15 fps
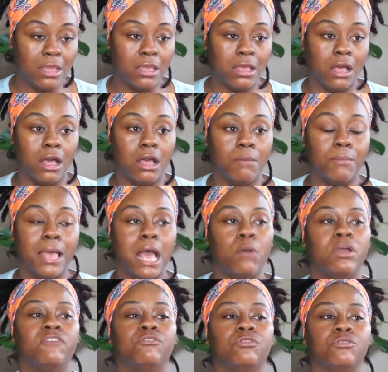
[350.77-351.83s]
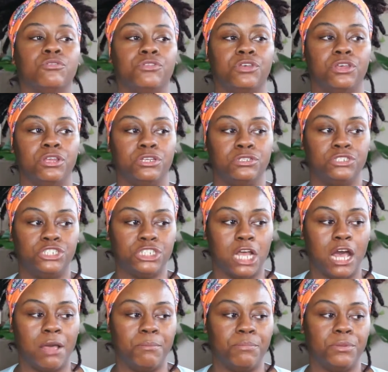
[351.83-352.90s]
However, the
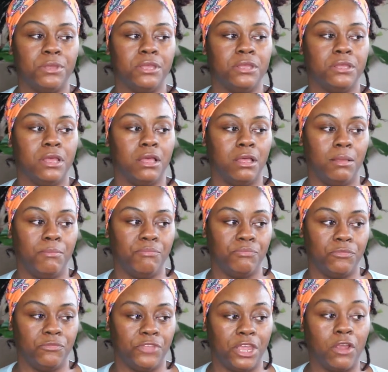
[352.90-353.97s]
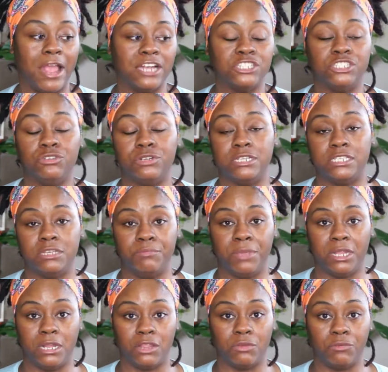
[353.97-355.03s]
shop, they're actually going to send me
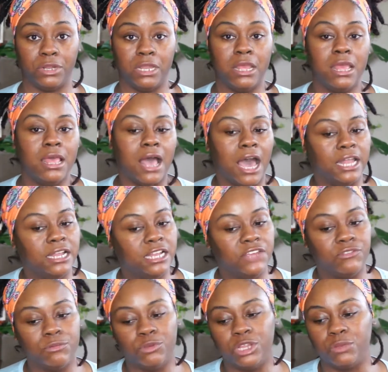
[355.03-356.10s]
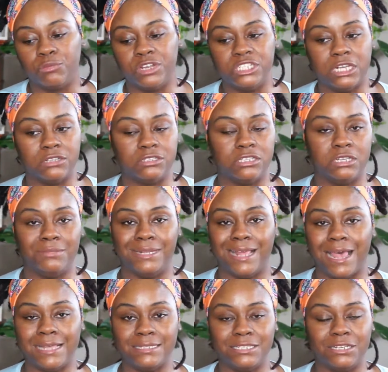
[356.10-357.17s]
another one. I didn't even really reach out to them and
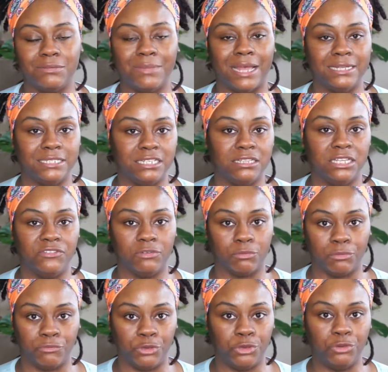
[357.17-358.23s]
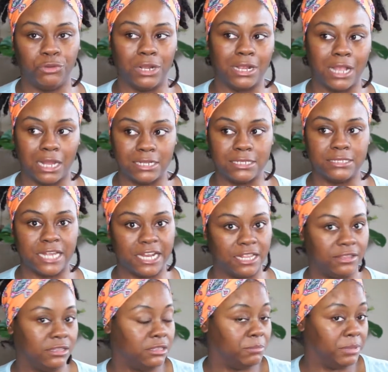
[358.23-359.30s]
ask them. I did leave a review and I kind of stated
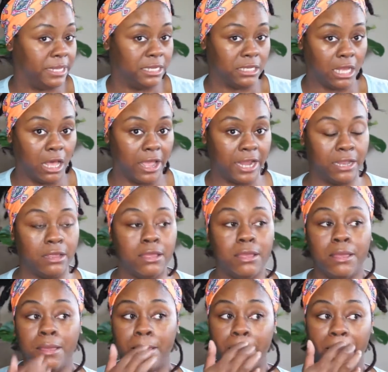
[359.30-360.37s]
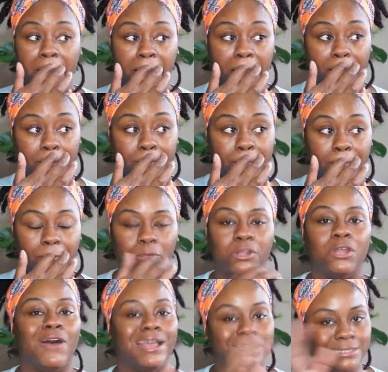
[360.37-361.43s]
that the plant died. Well,
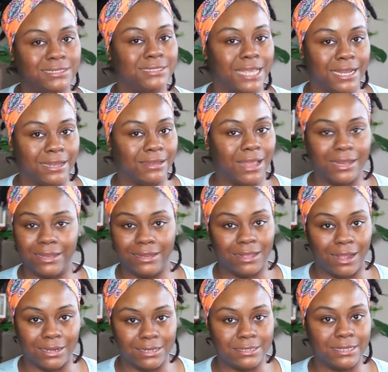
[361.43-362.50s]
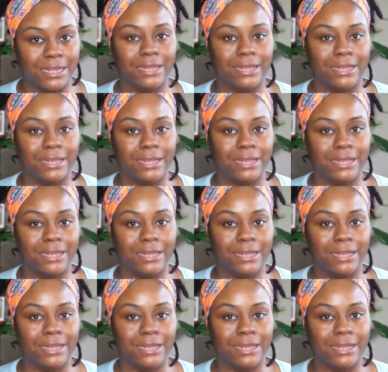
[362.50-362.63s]
no, I didn't kind of state